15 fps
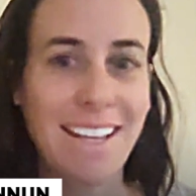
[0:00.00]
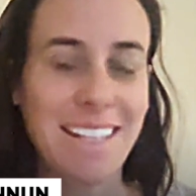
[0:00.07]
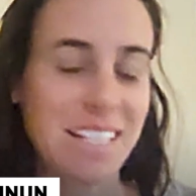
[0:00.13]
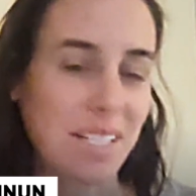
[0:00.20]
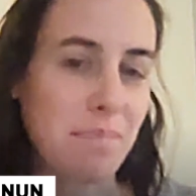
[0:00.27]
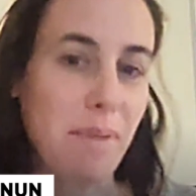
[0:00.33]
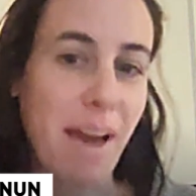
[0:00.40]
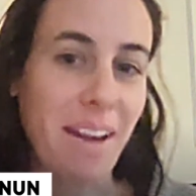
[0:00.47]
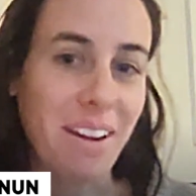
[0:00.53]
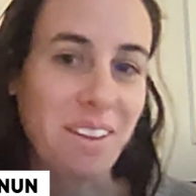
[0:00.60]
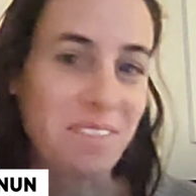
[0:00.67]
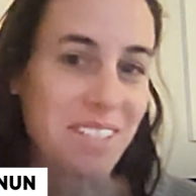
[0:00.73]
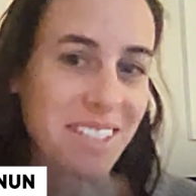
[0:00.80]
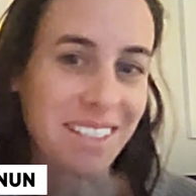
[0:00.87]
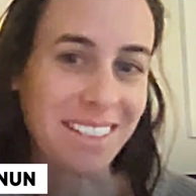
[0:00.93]
doesn't matter
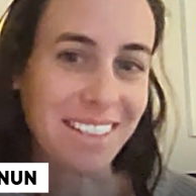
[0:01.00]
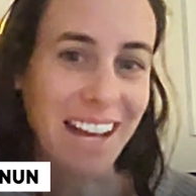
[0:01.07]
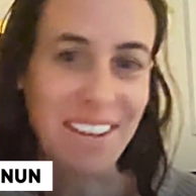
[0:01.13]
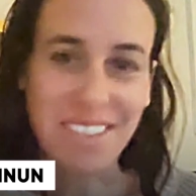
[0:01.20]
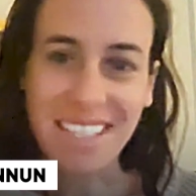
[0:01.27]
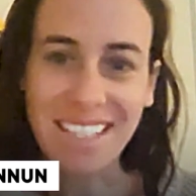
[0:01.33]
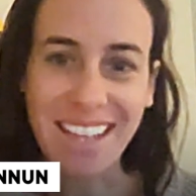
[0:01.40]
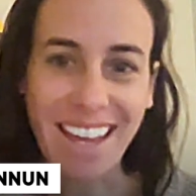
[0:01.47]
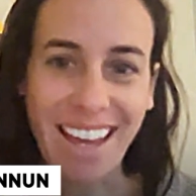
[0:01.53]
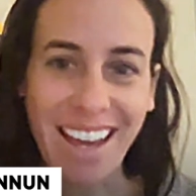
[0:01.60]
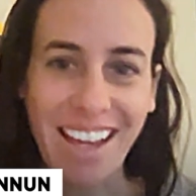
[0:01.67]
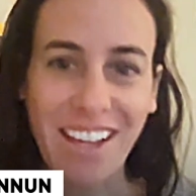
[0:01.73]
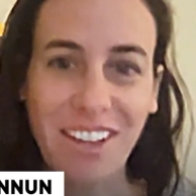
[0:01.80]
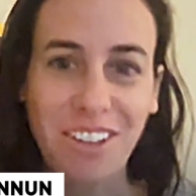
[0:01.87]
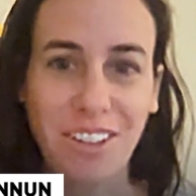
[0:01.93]
if it's a cloudy
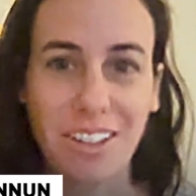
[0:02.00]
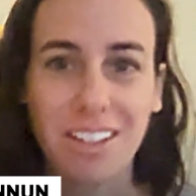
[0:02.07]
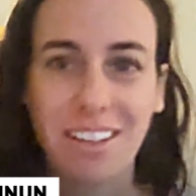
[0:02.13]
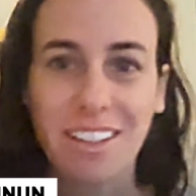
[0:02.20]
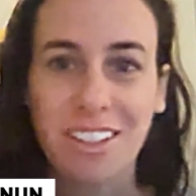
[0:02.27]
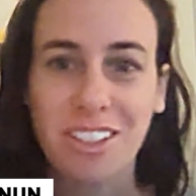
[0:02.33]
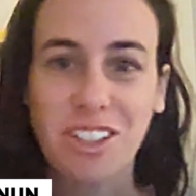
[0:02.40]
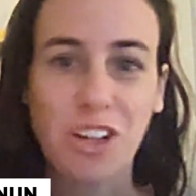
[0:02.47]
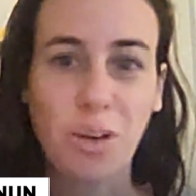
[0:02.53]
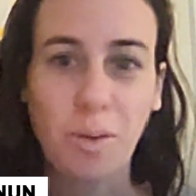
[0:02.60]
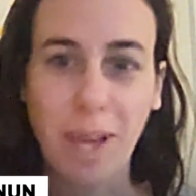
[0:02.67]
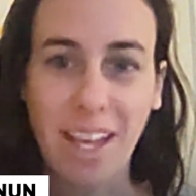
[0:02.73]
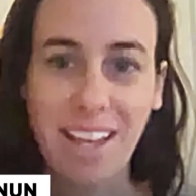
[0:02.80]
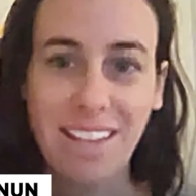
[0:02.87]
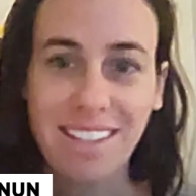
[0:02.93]
day or there's no
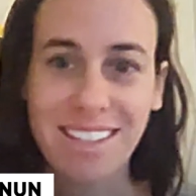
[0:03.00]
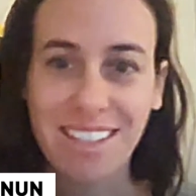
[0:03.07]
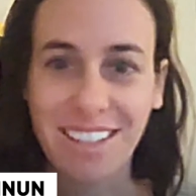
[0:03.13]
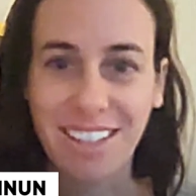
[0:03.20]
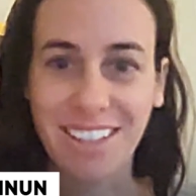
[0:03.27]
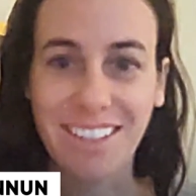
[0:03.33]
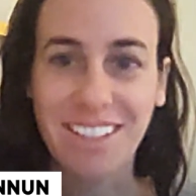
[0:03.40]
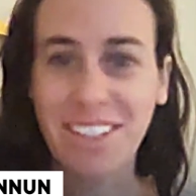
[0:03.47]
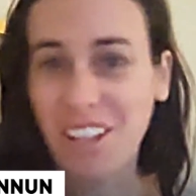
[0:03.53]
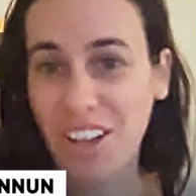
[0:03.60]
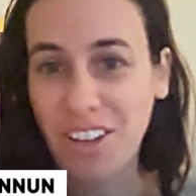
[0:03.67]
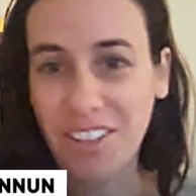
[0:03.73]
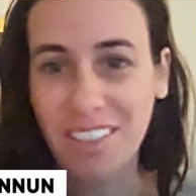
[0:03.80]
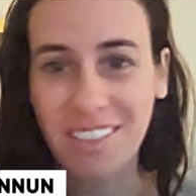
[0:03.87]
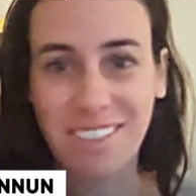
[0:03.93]
wind or,
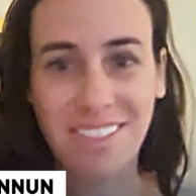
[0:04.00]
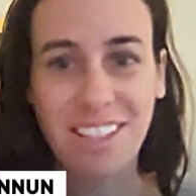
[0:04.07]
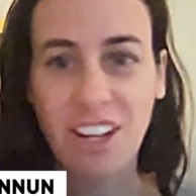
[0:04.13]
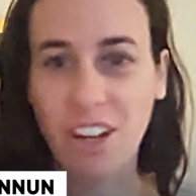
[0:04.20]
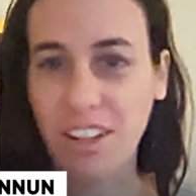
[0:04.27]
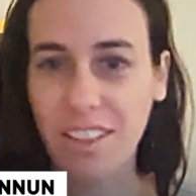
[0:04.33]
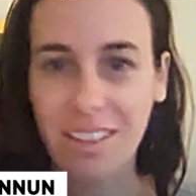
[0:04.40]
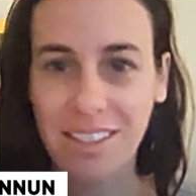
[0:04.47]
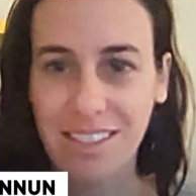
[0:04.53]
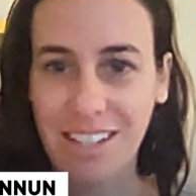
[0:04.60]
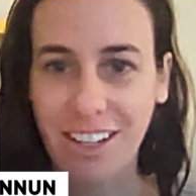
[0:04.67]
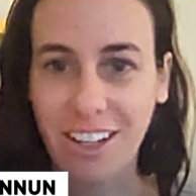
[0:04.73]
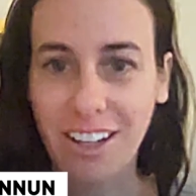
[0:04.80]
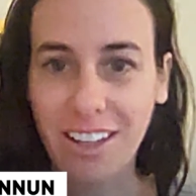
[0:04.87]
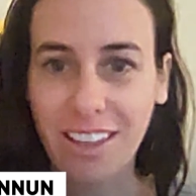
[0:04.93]
it's the earth is the
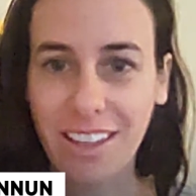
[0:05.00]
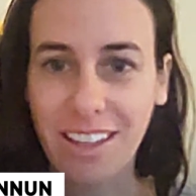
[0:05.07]
earth.